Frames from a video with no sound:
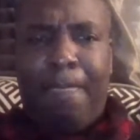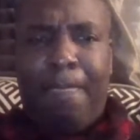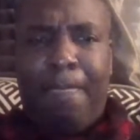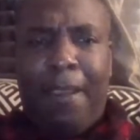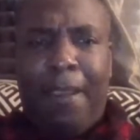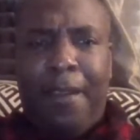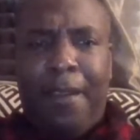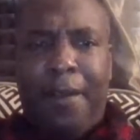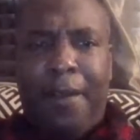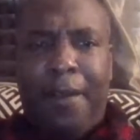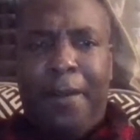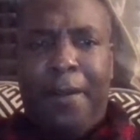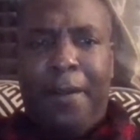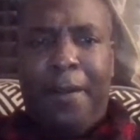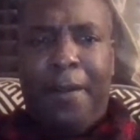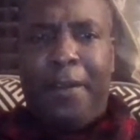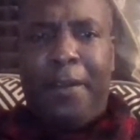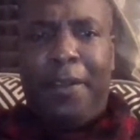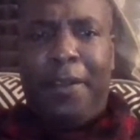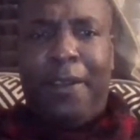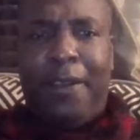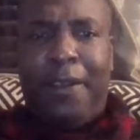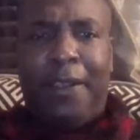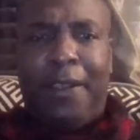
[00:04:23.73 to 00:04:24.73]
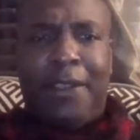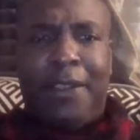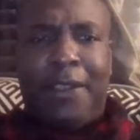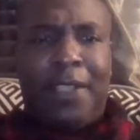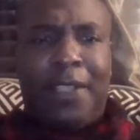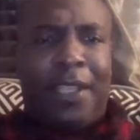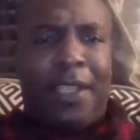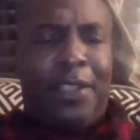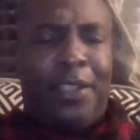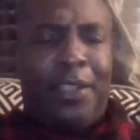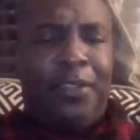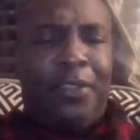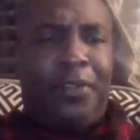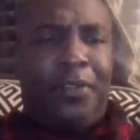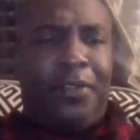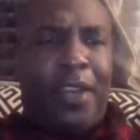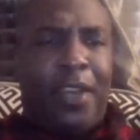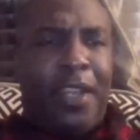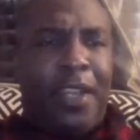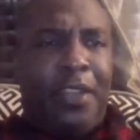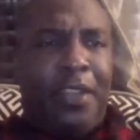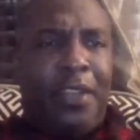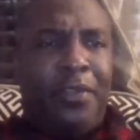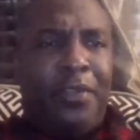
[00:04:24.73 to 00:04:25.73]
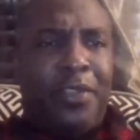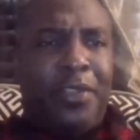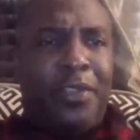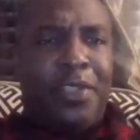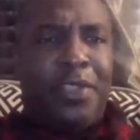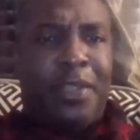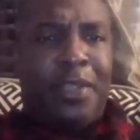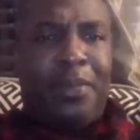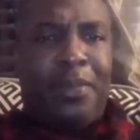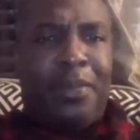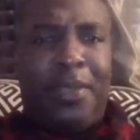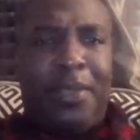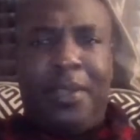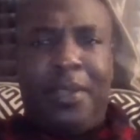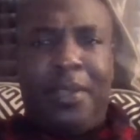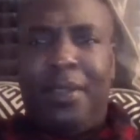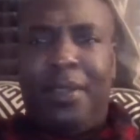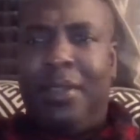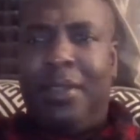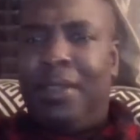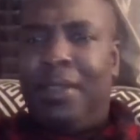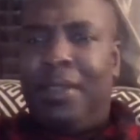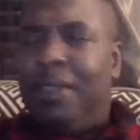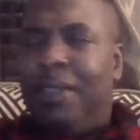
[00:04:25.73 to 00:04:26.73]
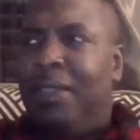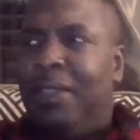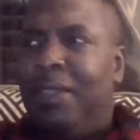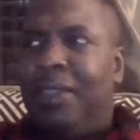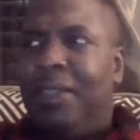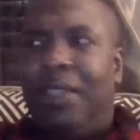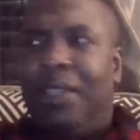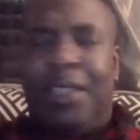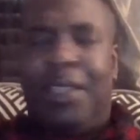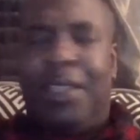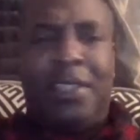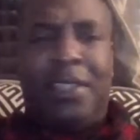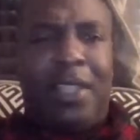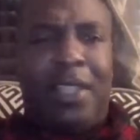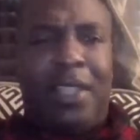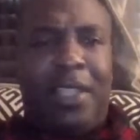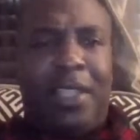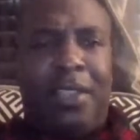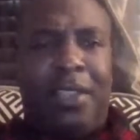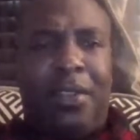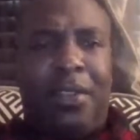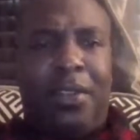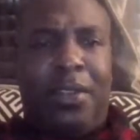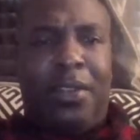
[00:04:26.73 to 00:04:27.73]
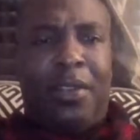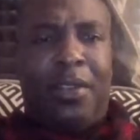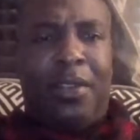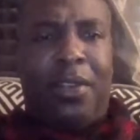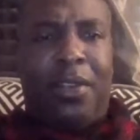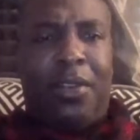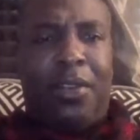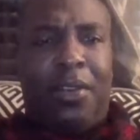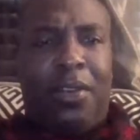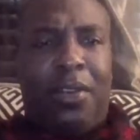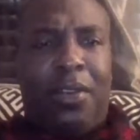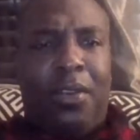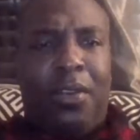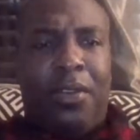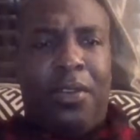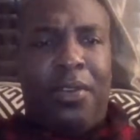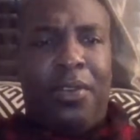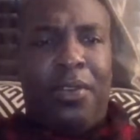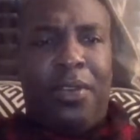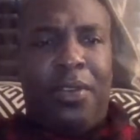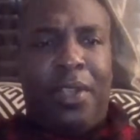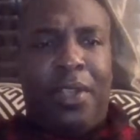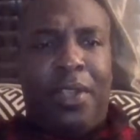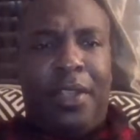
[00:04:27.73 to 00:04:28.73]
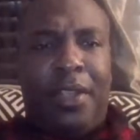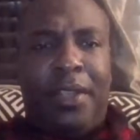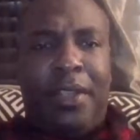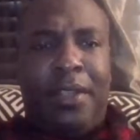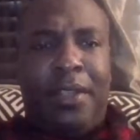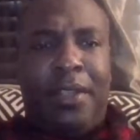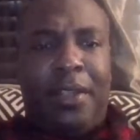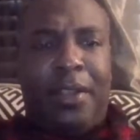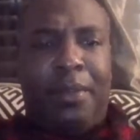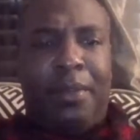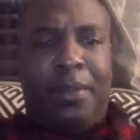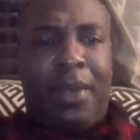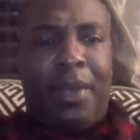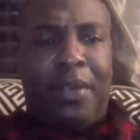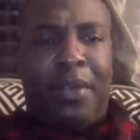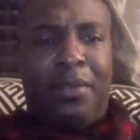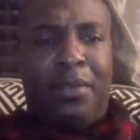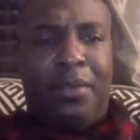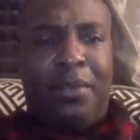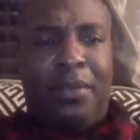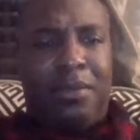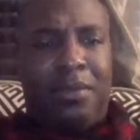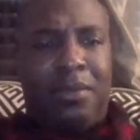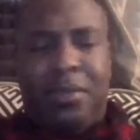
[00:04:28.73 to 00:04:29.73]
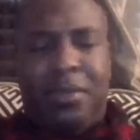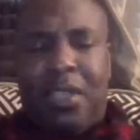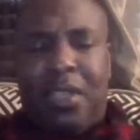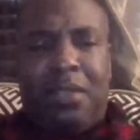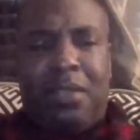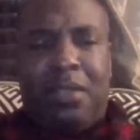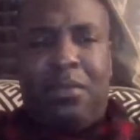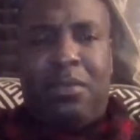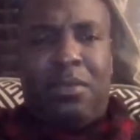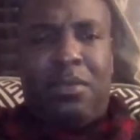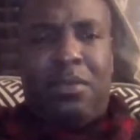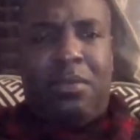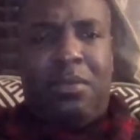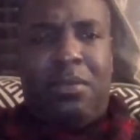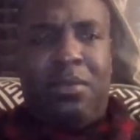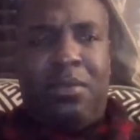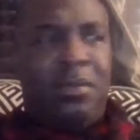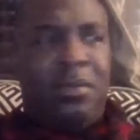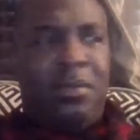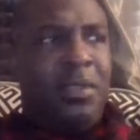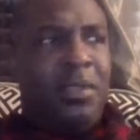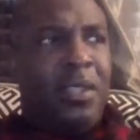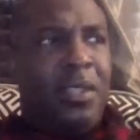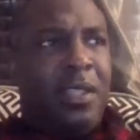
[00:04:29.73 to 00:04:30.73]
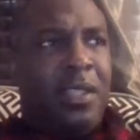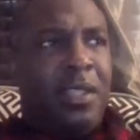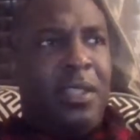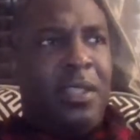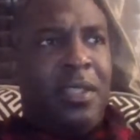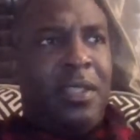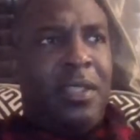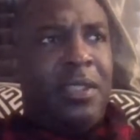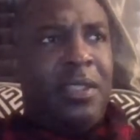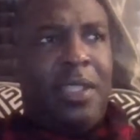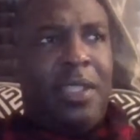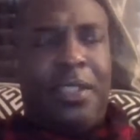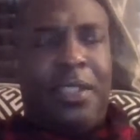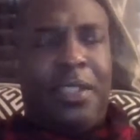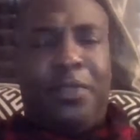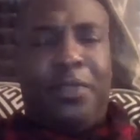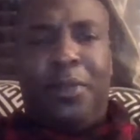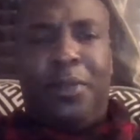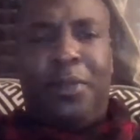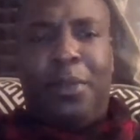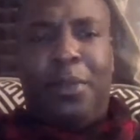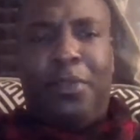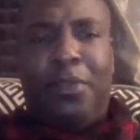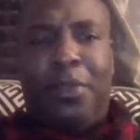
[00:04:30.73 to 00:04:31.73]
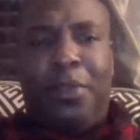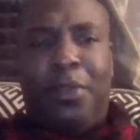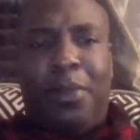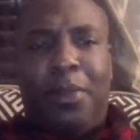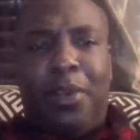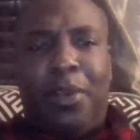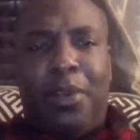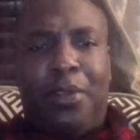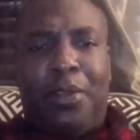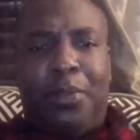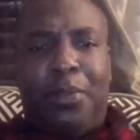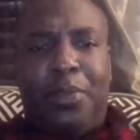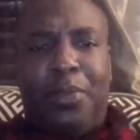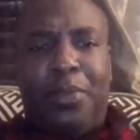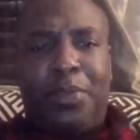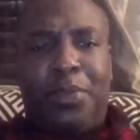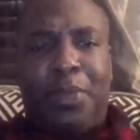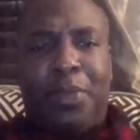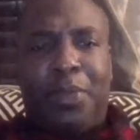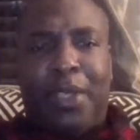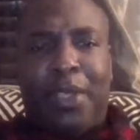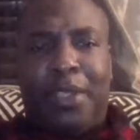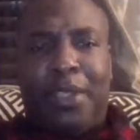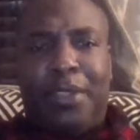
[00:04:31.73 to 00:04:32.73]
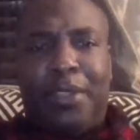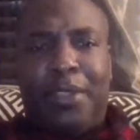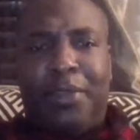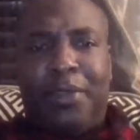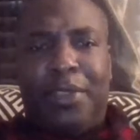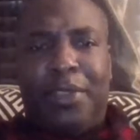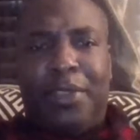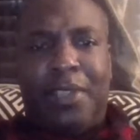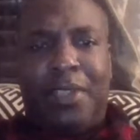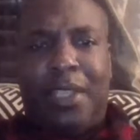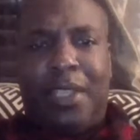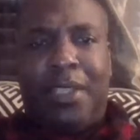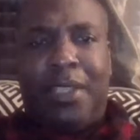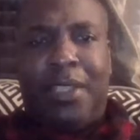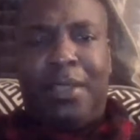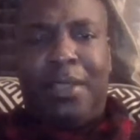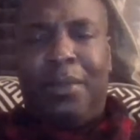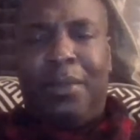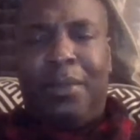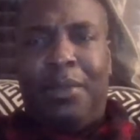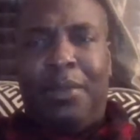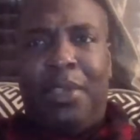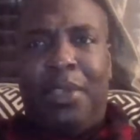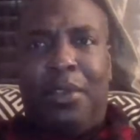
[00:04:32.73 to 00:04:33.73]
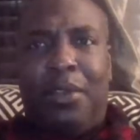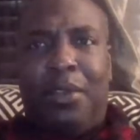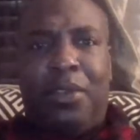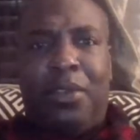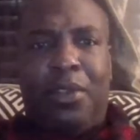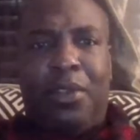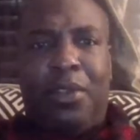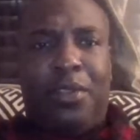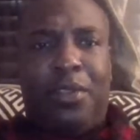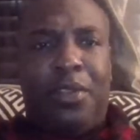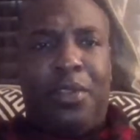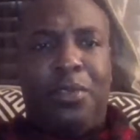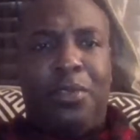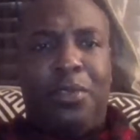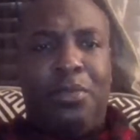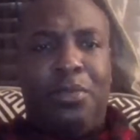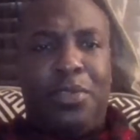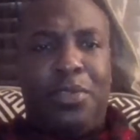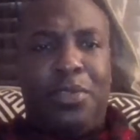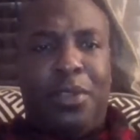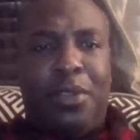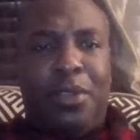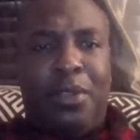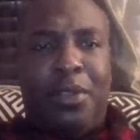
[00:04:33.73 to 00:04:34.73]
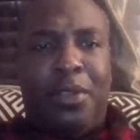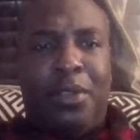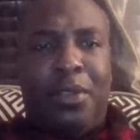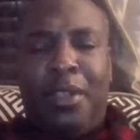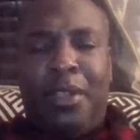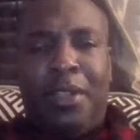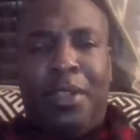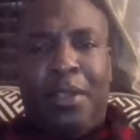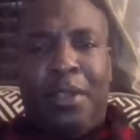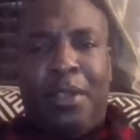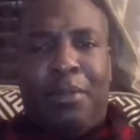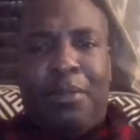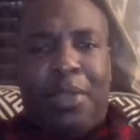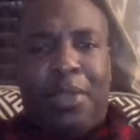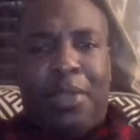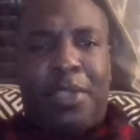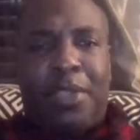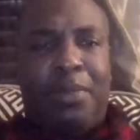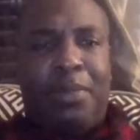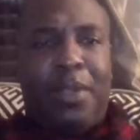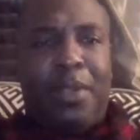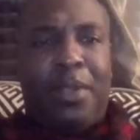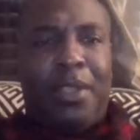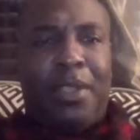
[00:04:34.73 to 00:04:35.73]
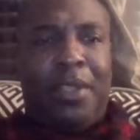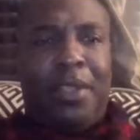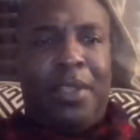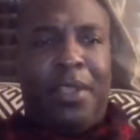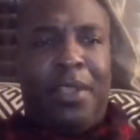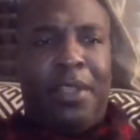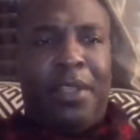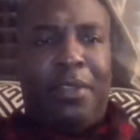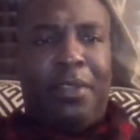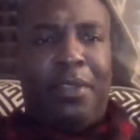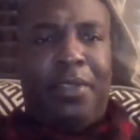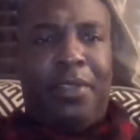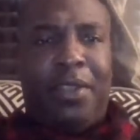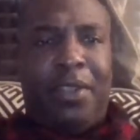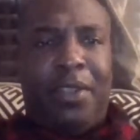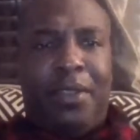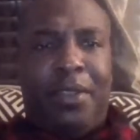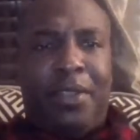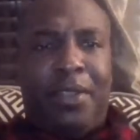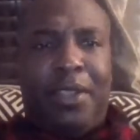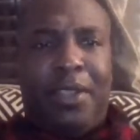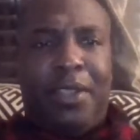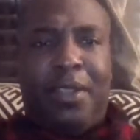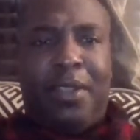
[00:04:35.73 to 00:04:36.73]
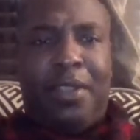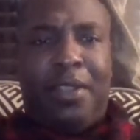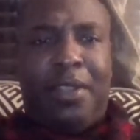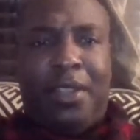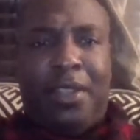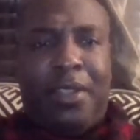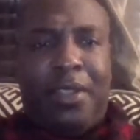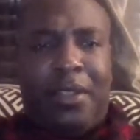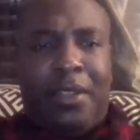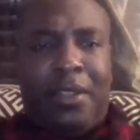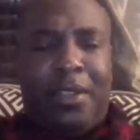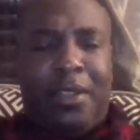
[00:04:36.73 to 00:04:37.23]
it's like you're fighting for something. It's like arguing about, I don't know, take it from a football perspective. It's like me arguing who's the best player in the NFL, and